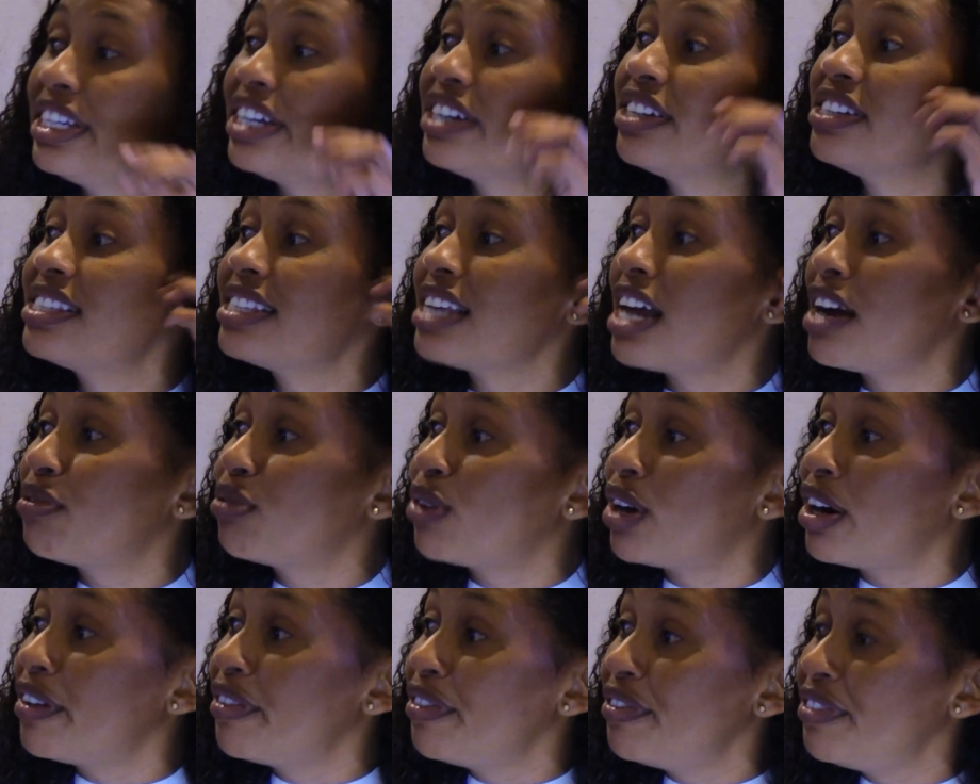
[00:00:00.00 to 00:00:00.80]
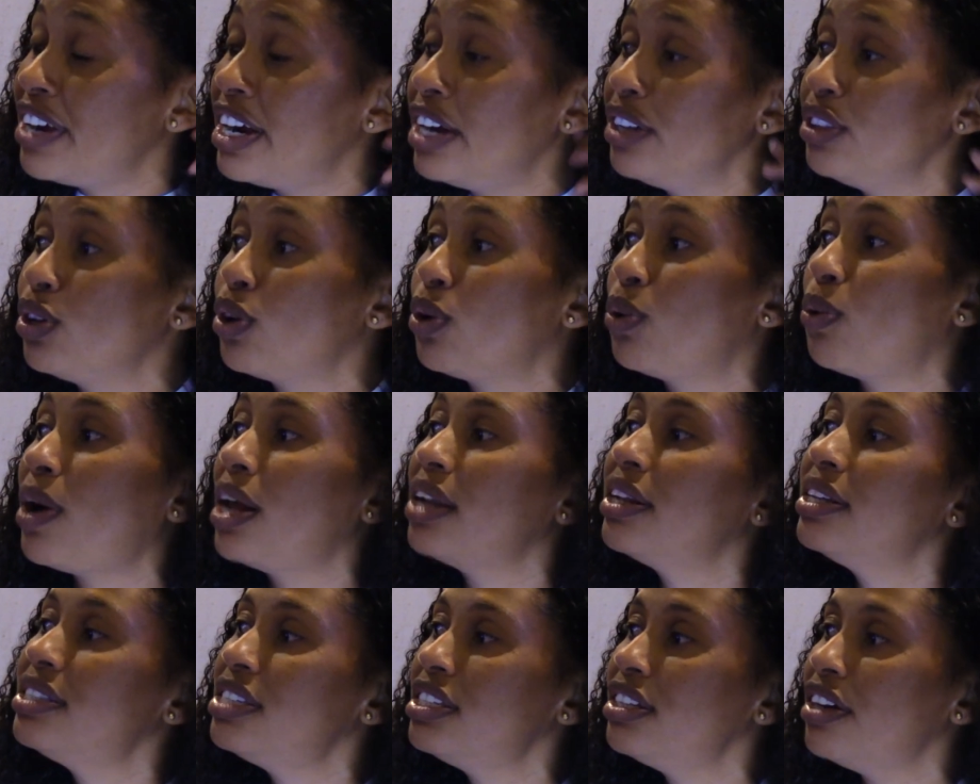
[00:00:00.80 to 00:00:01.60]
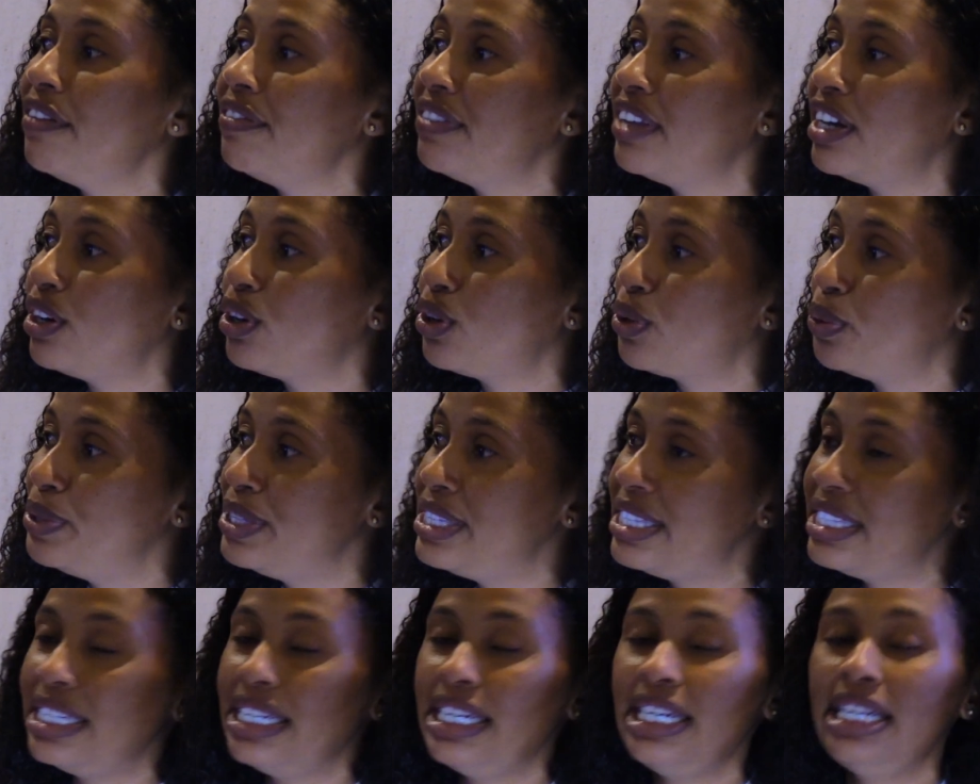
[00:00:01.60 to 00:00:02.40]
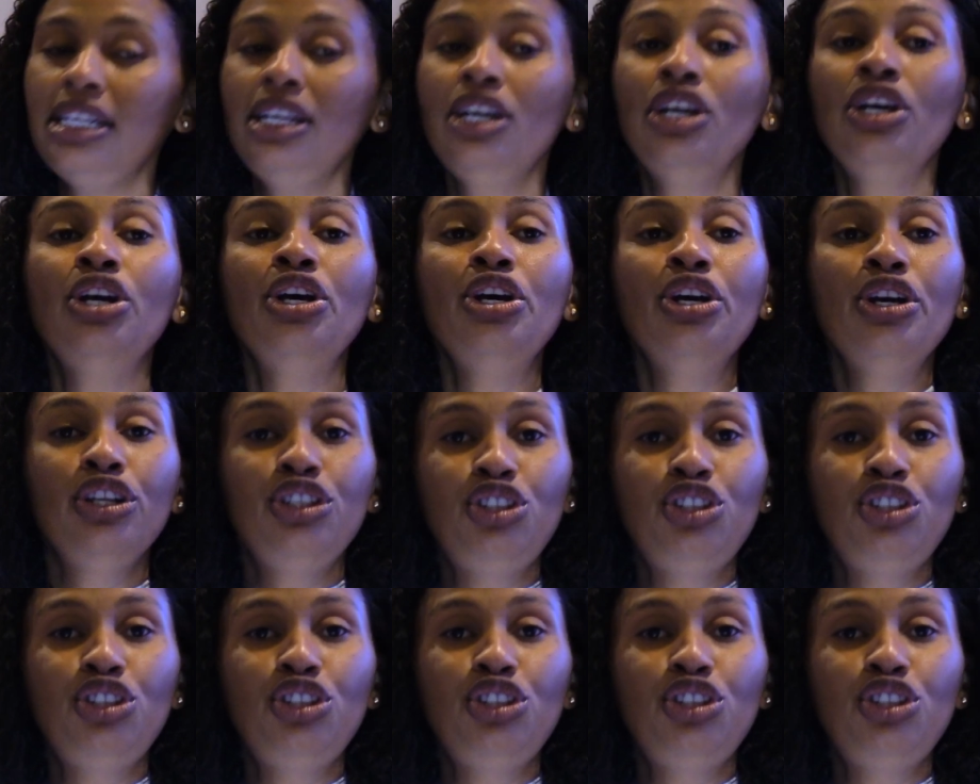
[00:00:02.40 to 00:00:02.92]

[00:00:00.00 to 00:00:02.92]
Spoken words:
their savoir-faire, the quality of their cuisine,